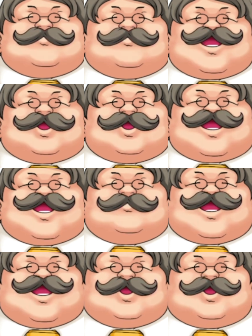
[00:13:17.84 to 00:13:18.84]
days of my
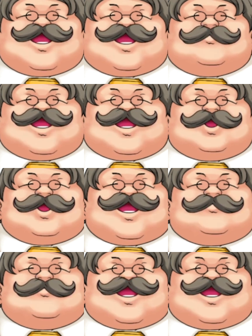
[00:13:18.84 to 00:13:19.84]
youth. Like to
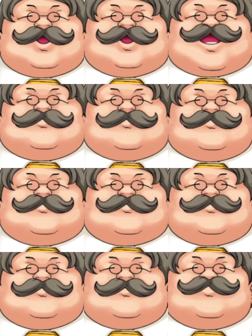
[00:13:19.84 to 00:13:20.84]
send up fresh
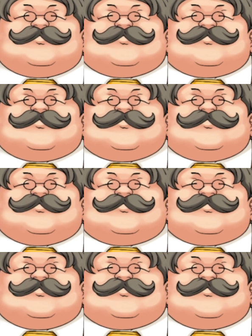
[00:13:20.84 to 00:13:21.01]
lemons, you